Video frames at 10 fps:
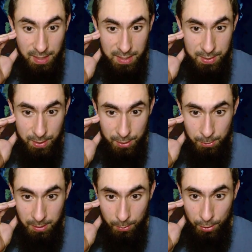to cast his
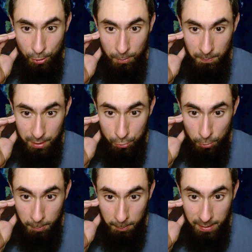ultimate, there we go, and
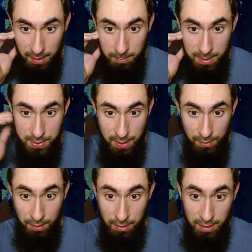group up the enemies. Now
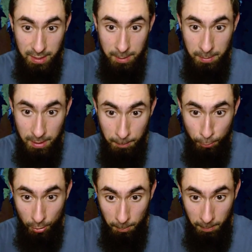they're going to keep getting
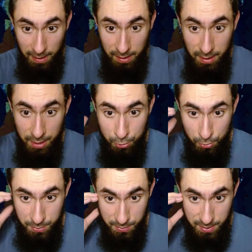pulled back
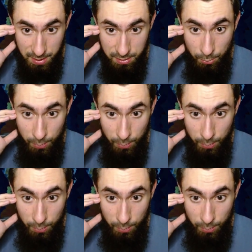towards the center. We